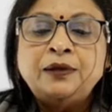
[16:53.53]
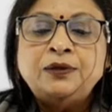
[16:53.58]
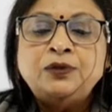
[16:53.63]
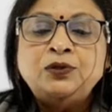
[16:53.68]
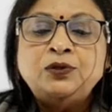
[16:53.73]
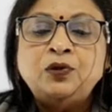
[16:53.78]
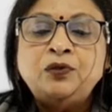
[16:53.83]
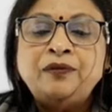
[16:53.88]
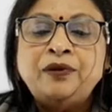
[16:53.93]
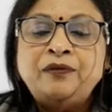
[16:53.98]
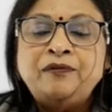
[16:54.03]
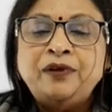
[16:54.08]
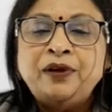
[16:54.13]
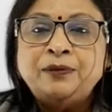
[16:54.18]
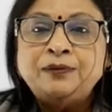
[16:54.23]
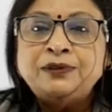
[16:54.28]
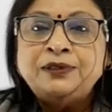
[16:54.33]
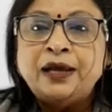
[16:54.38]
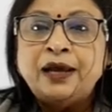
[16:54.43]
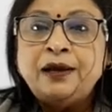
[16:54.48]
So when we
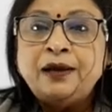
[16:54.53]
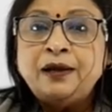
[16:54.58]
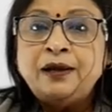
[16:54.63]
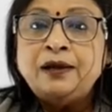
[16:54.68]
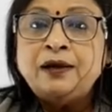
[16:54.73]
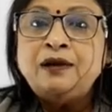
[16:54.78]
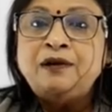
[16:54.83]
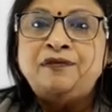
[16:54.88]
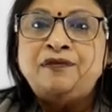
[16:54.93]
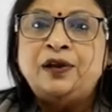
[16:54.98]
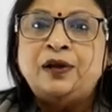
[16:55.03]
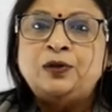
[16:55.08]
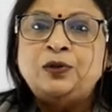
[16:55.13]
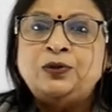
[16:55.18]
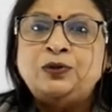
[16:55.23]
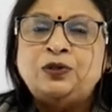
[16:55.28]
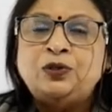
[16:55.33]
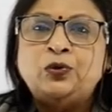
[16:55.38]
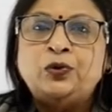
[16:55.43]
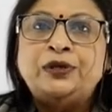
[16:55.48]
have cyclical
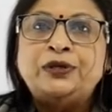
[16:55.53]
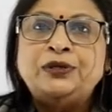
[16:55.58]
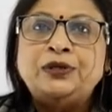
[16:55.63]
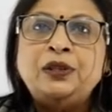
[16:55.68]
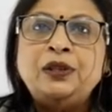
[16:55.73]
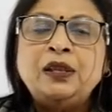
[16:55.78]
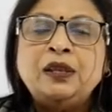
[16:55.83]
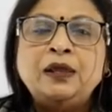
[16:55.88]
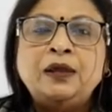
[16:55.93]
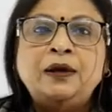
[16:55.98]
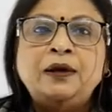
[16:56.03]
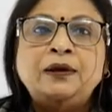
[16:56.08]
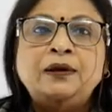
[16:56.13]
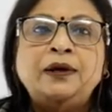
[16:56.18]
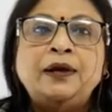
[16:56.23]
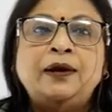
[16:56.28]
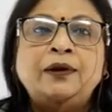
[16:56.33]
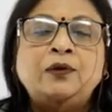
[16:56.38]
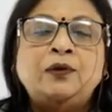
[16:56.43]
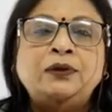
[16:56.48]
fluctuations,
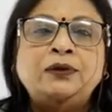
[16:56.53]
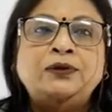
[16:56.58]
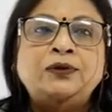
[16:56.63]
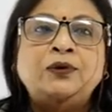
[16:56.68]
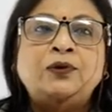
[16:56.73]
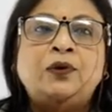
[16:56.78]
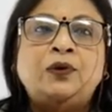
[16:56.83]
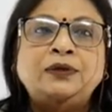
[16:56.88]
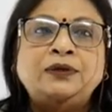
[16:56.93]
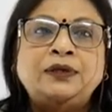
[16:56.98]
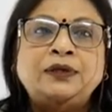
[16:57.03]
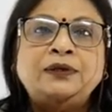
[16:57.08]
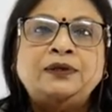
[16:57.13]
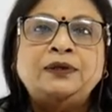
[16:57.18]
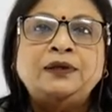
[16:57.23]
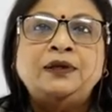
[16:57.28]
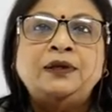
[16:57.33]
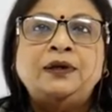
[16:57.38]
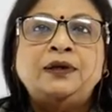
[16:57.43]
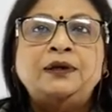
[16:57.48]
that also
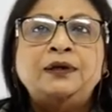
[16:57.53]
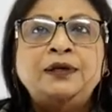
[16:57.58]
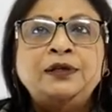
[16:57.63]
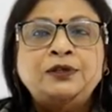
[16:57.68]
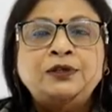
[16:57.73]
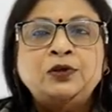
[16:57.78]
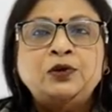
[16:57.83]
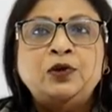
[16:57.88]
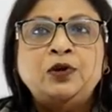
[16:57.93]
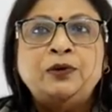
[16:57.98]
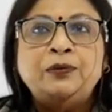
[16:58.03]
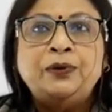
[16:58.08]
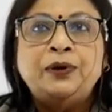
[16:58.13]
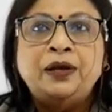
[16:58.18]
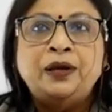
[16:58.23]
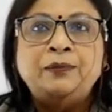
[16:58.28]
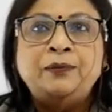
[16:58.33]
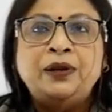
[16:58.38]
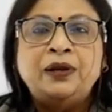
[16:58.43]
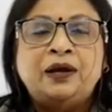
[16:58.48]
causes
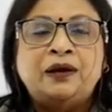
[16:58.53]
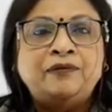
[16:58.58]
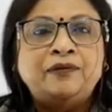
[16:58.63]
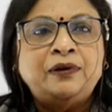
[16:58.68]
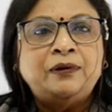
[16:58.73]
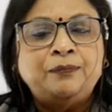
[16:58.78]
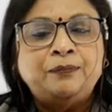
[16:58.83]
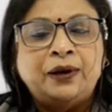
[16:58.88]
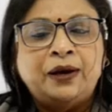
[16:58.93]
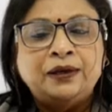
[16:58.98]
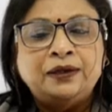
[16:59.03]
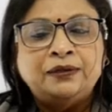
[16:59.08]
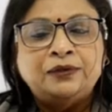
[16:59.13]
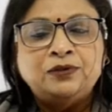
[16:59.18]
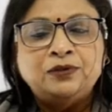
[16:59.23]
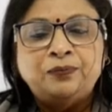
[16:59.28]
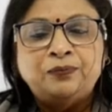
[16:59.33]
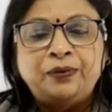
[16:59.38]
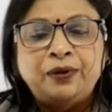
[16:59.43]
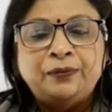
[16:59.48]
disequilibrium in our
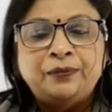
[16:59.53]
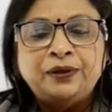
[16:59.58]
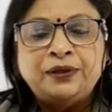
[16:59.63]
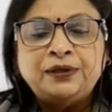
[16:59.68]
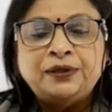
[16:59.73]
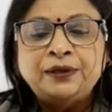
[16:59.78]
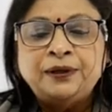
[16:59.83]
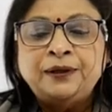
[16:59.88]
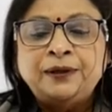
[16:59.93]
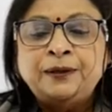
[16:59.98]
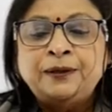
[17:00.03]
balance of payment.